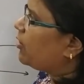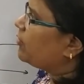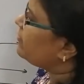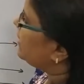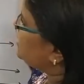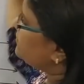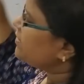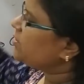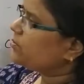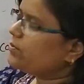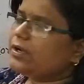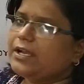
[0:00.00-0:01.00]
of, as we
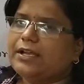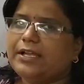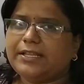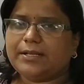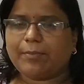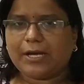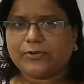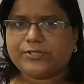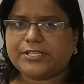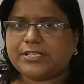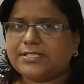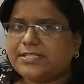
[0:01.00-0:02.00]
know in the
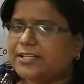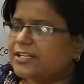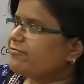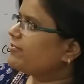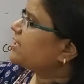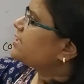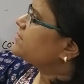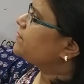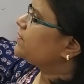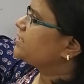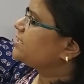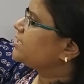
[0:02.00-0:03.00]
biological significance we have